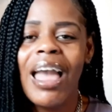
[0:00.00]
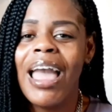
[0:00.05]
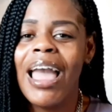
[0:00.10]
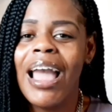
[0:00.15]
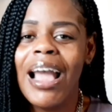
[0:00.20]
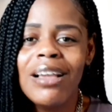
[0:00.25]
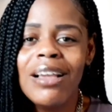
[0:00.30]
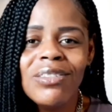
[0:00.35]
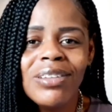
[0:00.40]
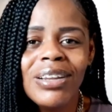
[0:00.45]

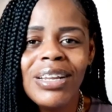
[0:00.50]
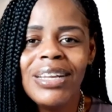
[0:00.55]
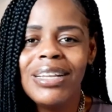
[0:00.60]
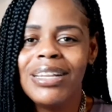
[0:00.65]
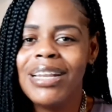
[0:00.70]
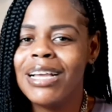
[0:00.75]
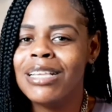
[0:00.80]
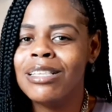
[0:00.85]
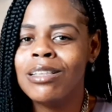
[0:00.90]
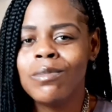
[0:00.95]
Actually,
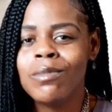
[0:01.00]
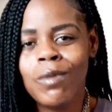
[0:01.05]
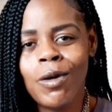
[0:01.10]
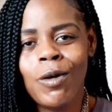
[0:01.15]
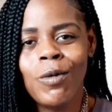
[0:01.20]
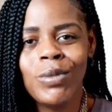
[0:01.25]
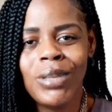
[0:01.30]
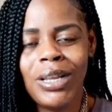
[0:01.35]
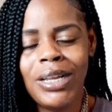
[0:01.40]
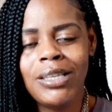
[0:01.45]
that's the
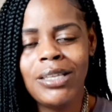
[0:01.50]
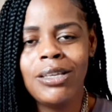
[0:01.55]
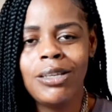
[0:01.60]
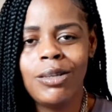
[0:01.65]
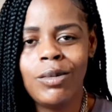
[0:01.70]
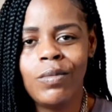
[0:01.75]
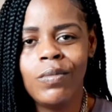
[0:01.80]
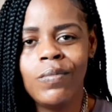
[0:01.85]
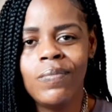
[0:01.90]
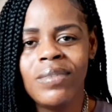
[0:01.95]
wrong thing to
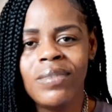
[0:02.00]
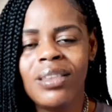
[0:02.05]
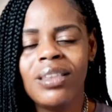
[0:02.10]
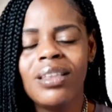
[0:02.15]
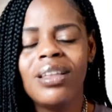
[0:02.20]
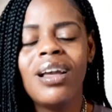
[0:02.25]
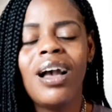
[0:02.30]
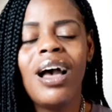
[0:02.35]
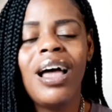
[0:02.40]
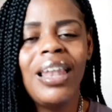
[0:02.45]
do.
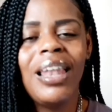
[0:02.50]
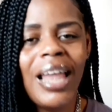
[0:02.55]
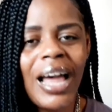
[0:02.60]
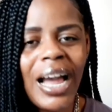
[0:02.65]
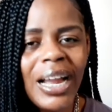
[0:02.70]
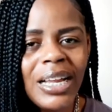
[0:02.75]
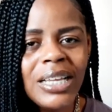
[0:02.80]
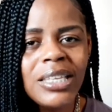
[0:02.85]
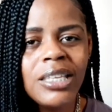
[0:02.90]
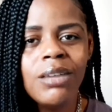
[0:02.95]
Allow
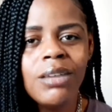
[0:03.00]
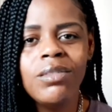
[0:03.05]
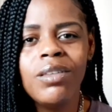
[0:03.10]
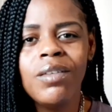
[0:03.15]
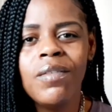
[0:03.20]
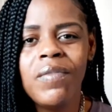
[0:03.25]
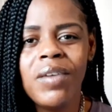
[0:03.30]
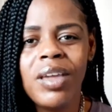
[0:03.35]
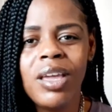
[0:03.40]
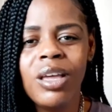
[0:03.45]
yourself to
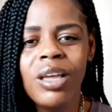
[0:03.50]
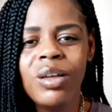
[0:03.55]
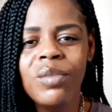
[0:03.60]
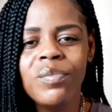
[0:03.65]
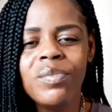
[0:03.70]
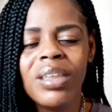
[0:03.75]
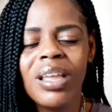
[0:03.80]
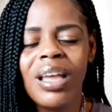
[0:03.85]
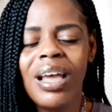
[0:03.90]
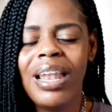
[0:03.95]
feel,
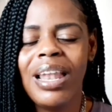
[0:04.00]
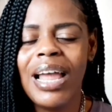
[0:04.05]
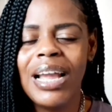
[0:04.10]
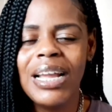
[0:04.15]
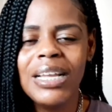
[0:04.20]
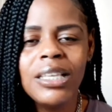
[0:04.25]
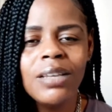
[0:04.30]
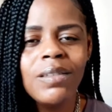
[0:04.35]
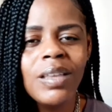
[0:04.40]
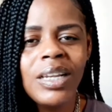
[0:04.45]
allow
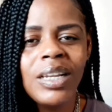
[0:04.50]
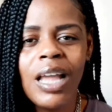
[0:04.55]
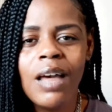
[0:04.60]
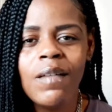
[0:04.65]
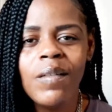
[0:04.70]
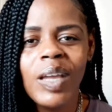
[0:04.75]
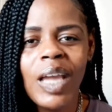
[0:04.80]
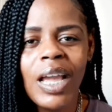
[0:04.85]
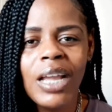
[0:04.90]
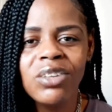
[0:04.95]
yourself to
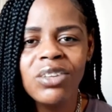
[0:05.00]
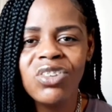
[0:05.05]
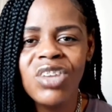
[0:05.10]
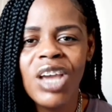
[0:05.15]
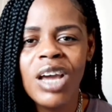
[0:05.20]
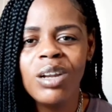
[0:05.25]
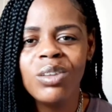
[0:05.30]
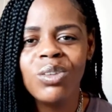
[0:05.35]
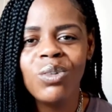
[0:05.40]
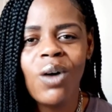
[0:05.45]
navigate and
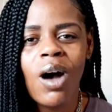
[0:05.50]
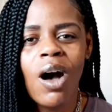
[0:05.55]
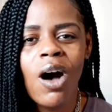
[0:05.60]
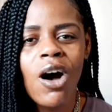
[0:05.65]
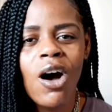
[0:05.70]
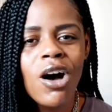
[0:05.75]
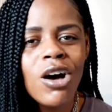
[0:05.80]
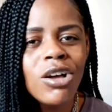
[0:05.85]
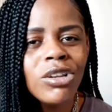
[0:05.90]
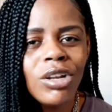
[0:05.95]
channel through
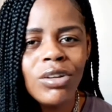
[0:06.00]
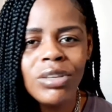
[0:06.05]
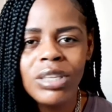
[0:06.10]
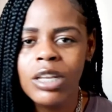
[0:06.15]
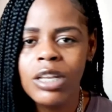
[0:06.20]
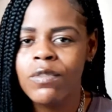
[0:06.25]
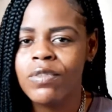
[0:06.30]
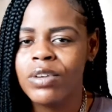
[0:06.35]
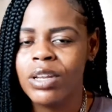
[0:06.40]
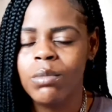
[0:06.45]
all those
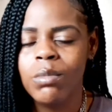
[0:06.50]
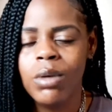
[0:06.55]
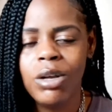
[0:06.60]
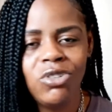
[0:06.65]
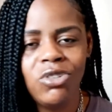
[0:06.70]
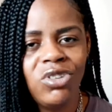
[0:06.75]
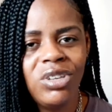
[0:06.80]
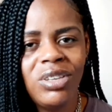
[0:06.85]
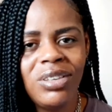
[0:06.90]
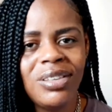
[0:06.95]
different
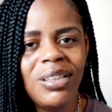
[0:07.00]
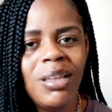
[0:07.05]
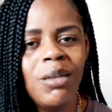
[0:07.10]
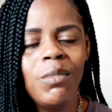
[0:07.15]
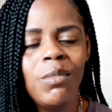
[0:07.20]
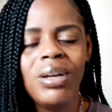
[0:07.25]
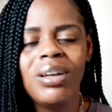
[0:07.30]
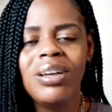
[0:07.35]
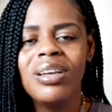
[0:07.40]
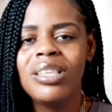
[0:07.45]
emotions.
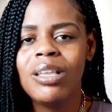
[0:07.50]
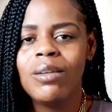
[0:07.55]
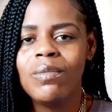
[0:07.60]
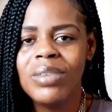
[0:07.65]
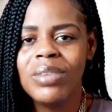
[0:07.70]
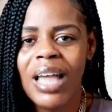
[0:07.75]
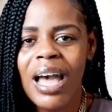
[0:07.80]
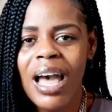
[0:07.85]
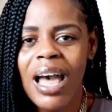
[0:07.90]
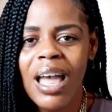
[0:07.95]
Because if
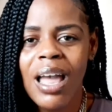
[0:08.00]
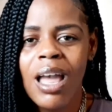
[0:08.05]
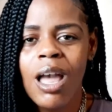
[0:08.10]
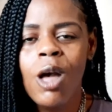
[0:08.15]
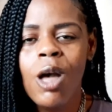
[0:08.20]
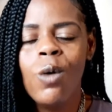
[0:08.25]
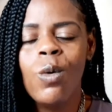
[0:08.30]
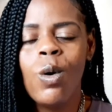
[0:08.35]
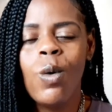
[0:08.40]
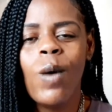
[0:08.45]
not,
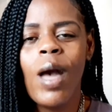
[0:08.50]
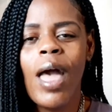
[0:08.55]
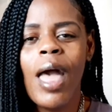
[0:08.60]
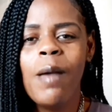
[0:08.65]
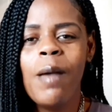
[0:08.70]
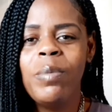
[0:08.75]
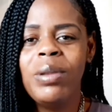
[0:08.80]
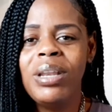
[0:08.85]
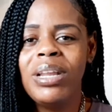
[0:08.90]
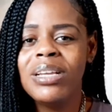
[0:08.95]
what will
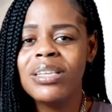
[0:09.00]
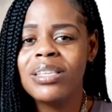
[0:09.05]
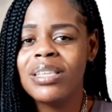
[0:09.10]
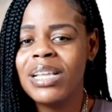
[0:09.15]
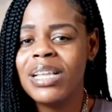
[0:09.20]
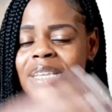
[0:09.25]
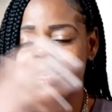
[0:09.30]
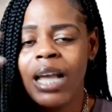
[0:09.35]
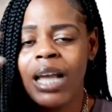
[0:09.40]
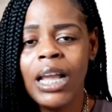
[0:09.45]
happen is,
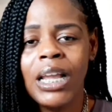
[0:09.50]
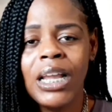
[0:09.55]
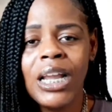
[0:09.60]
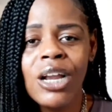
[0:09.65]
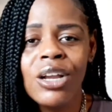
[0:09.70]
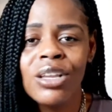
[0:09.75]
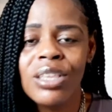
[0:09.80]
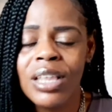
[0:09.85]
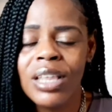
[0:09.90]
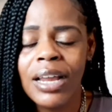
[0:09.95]
let's say
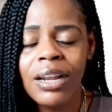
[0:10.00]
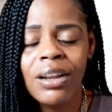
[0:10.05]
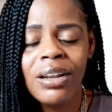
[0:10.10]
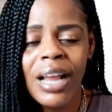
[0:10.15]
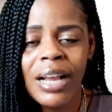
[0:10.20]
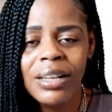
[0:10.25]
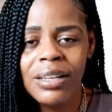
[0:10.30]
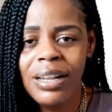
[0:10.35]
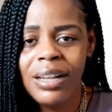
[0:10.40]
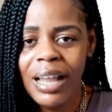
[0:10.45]
years later
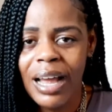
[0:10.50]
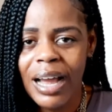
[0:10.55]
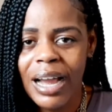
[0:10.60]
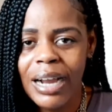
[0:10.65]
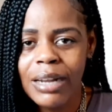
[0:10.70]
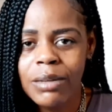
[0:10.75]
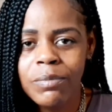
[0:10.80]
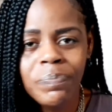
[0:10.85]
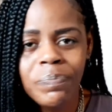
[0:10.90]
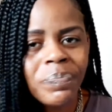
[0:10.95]
down the line,